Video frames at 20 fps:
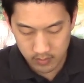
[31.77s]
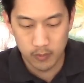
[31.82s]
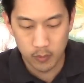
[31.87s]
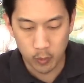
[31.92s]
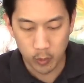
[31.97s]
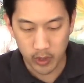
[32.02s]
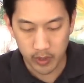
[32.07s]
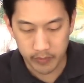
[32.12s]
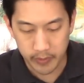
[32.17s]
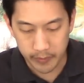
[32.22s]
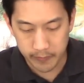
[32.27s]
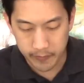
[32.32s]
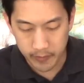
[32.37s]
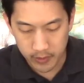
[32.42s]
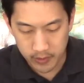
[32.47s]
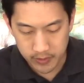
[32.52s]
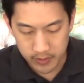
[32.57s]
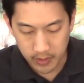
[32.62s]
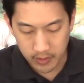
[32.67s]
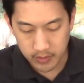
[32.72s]
One of the
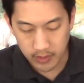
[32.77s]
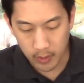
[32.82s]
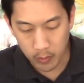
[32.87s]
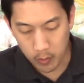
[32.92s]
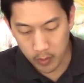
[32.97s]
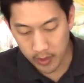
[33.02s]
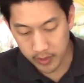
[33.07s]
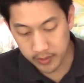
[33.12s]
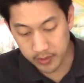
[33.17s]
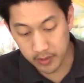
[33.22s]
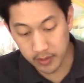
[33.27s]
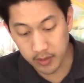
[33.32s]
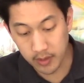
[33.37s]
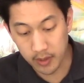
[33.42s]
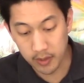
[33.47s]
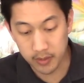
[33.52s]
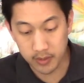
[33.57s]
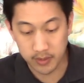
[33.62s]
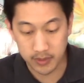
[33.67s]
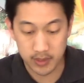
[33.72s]
first things I want to
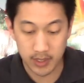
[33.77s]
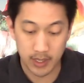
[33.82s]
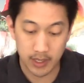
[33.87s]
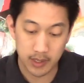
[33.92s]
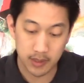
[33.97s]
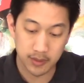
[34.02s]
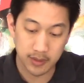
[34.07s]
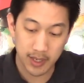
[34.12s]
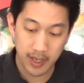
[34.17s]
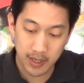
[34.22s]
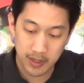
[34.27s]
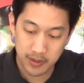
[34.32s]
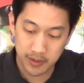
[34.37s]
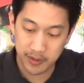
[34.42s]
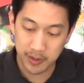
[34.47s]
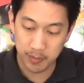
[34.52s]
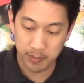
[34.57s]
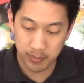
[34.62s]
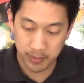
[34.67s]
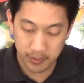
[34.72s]
note is that he's
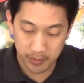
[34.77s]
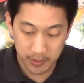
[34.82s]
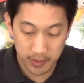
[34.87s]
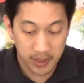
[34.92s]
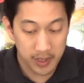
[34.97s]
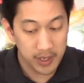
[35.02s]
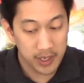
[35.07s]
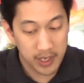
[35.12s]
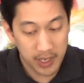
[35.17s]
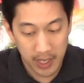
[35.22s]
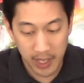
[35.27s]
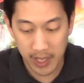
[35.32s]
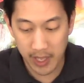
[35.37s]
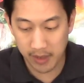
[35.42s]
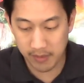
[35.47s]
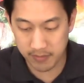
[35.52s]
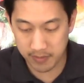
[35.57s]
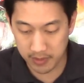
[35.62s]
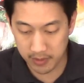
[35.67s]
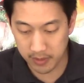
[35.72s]
actually pretty
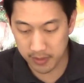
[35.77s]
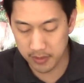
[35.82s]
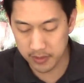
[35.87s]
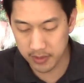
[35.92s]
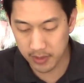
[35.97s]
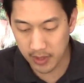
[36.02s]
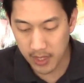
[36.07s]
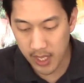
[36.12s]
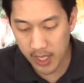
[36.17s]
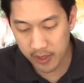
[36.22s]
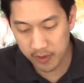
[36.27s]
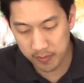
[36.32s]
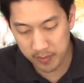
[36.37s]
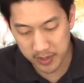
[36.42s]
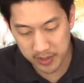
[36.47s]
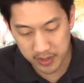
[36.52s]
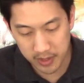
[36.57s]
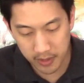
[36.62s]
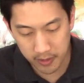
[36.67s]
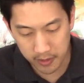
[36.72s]
heavy. There's a lot of
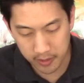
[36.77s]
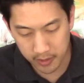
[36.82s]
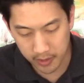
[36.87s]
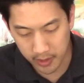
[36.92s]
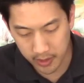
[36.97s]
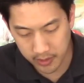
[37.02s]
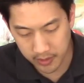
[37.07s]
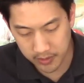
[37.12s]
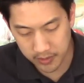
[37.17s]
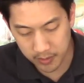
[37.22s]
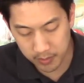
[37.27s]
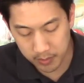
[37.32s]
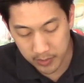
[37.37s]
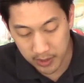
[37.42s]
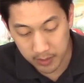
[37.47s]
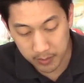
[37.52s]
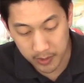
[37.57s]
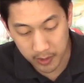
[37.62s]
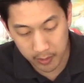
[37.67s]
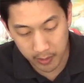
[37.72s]
material on this
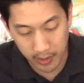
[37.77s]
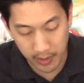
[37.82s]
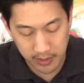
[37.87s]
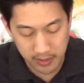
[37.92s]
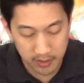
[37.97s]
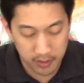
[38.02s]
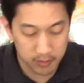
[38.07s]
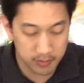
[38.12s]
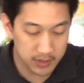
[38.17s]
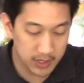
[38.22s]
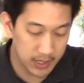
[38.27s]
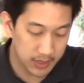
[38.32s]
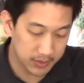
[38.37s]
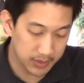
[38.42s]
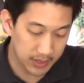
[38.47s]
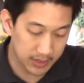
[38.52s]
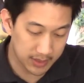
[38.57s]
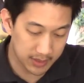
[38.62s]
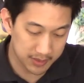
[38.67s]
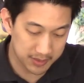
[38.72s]
Amiibo, and I don't doubt
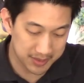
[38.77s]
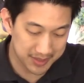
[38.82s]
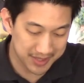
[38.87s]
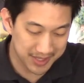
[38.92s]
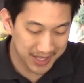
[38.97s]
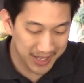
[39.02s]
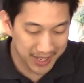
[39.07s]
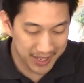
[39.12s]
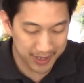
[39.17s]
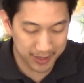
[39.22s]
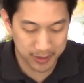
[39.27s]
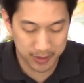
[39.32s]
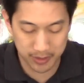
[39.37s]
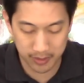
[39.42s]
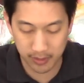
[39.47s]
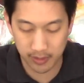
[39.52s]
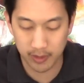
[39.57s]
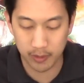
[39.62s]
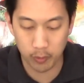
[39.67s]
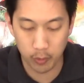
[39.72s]
that this is
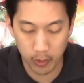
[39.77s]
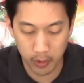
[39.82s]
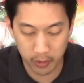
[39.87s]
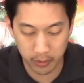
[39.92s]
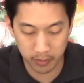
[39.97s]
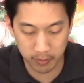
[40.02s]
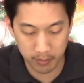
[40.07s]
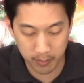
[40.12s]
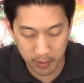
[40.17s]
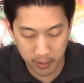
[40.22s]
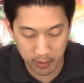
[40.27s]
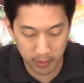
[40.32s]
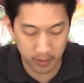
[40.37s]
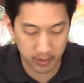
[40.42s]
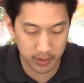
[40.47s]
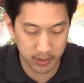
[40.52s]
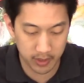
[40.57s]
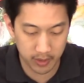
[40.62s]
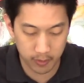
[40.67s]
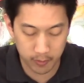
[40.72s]
actually worth
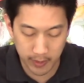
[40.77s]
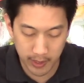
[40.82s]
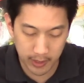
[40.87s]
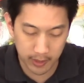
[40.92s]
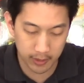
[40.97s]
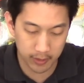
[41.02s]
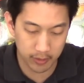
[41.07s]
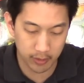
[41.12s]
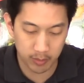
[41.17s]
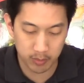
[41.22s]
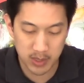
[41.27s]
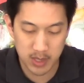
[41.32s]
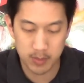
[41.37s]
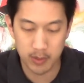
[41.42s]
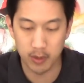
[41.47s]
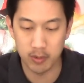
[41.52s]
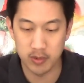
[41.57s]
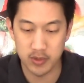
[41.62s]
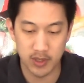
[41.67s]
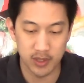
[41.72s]
more than a regular
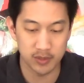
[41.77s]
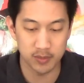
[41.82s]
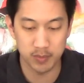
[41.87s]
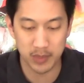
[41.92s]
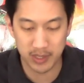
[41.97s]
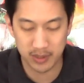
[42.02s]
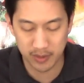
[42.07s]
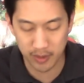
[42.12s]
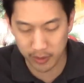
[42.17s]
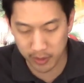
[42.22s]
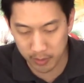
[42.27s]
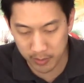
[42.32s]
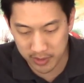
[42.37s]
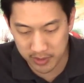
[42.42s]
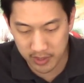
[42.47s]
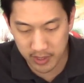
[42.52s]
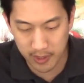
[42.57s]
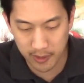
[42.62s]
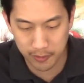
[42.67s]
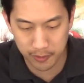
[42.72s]
Amiibo just based on the
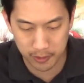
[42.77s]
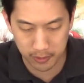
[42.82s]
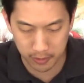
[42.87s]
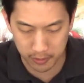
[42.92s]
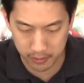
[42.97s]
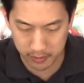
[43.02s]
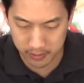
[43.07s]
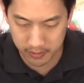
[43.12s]
materials.